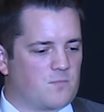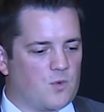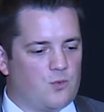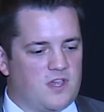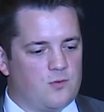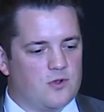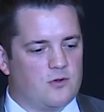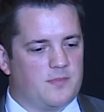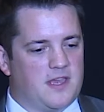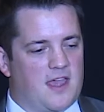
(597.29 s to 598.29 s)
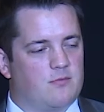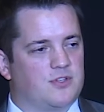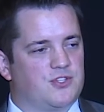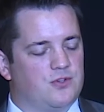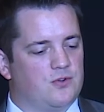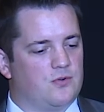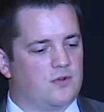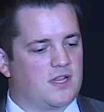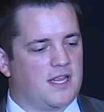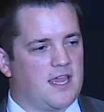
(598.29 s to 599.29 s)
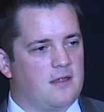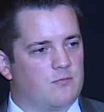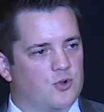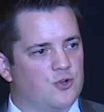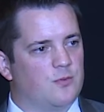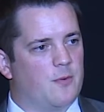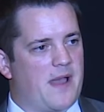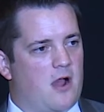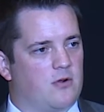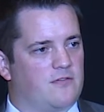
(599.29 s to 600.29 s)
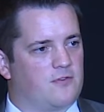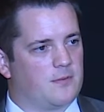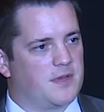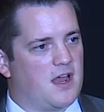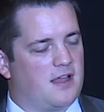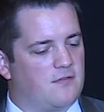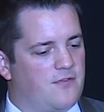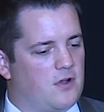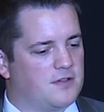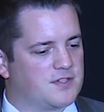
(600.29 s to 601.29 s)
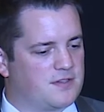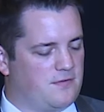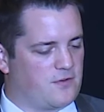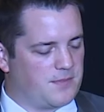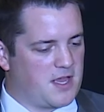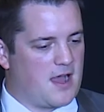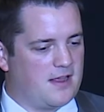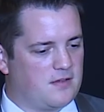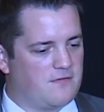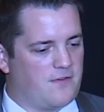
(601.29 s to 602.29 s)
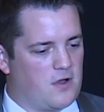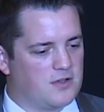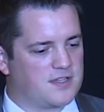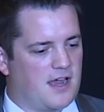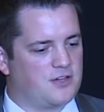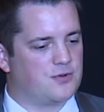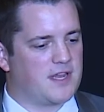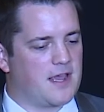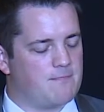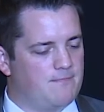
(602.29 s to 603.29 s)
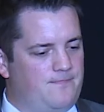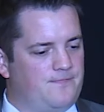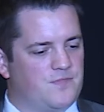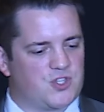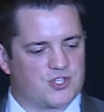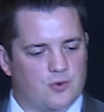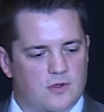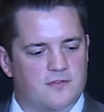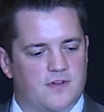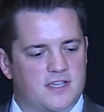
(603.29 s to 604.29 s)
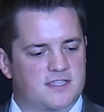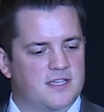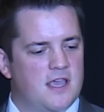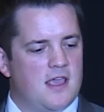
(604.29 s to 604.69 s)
We will be able to claim renewable power from the Island Falls Hydro Dam just north of us,